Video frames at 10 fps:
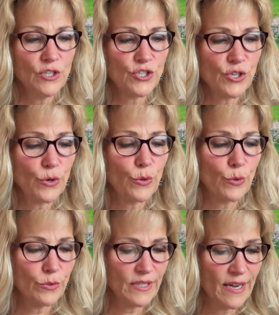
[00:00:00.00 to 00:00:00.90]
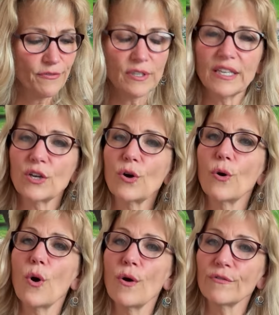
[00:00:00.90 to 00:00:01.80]
So definitely
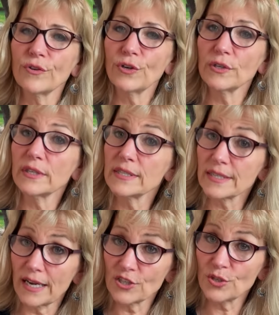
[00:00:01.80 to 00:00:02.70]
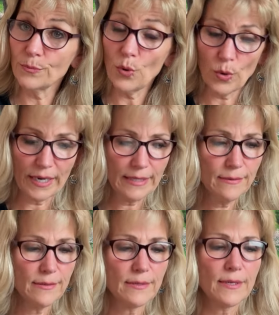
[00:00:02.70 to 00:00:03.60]
go over your discussion
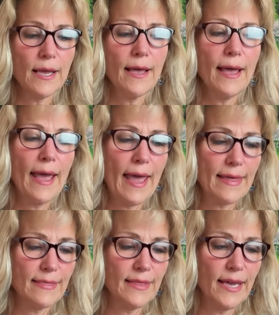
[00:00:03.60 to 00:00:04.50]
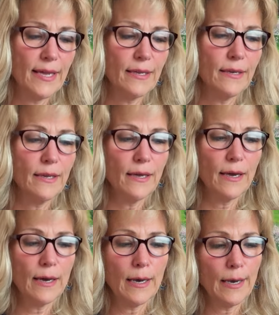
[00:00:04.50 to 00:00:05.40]
points, and then
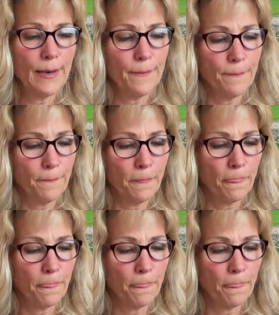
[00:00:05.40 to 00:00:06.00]
um,